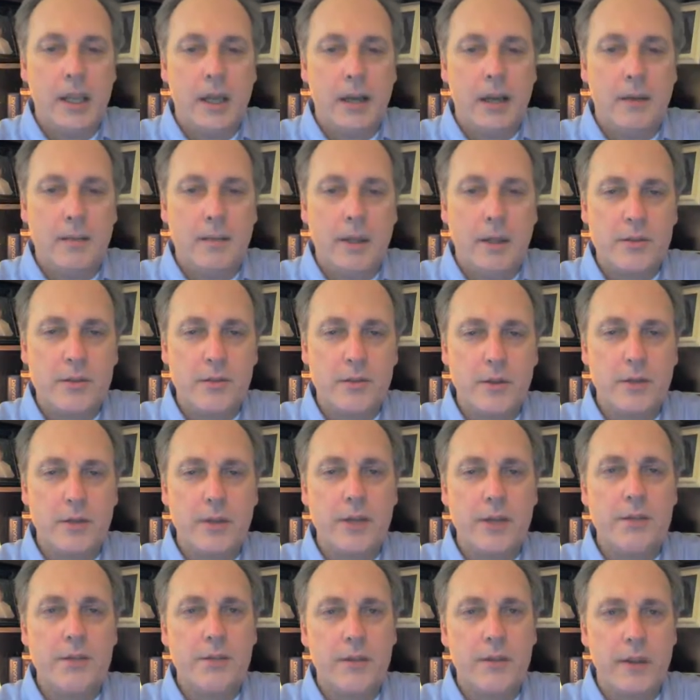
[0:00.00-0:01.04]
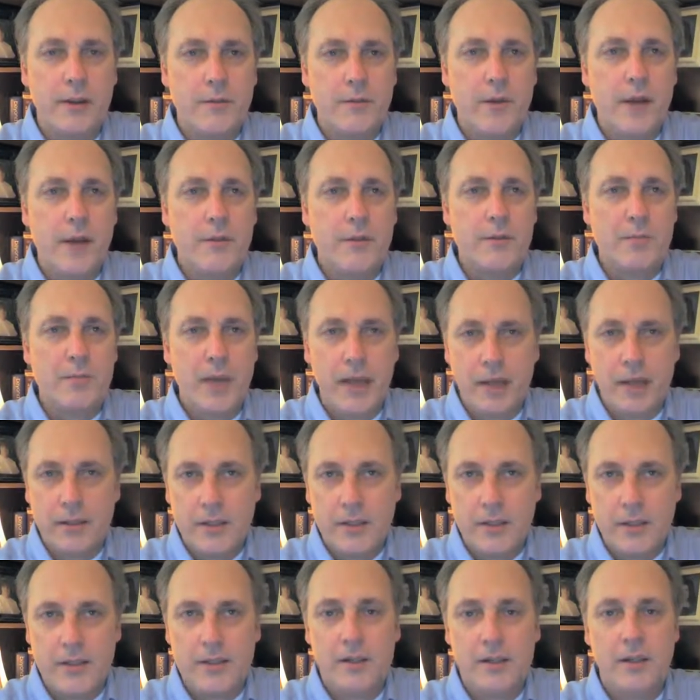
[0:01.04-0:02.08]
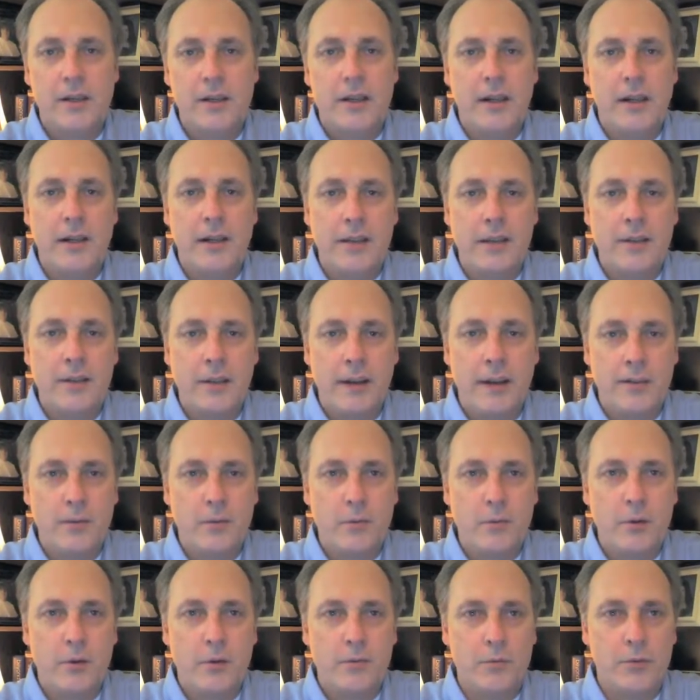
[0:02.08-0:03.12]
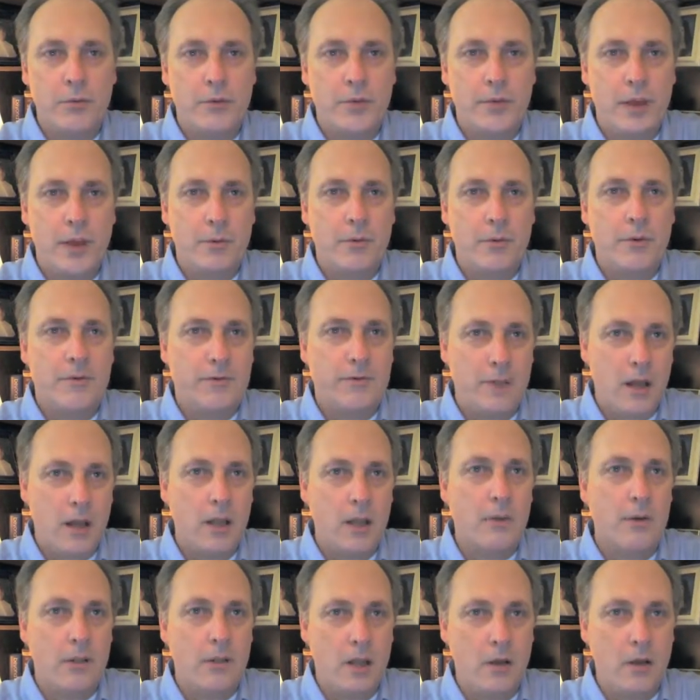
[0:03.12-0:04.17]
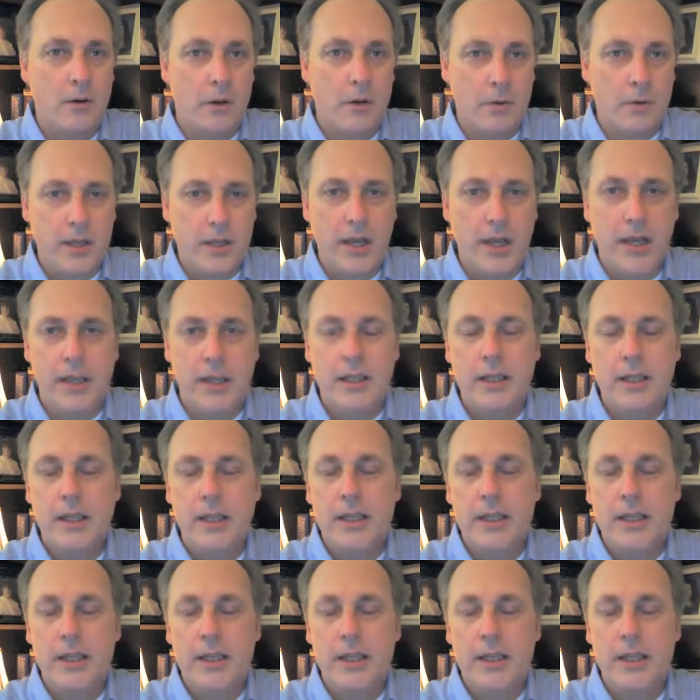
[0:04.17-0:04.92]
I just want to make sure that everybody was paying attention and that everyone was able to follow along okay.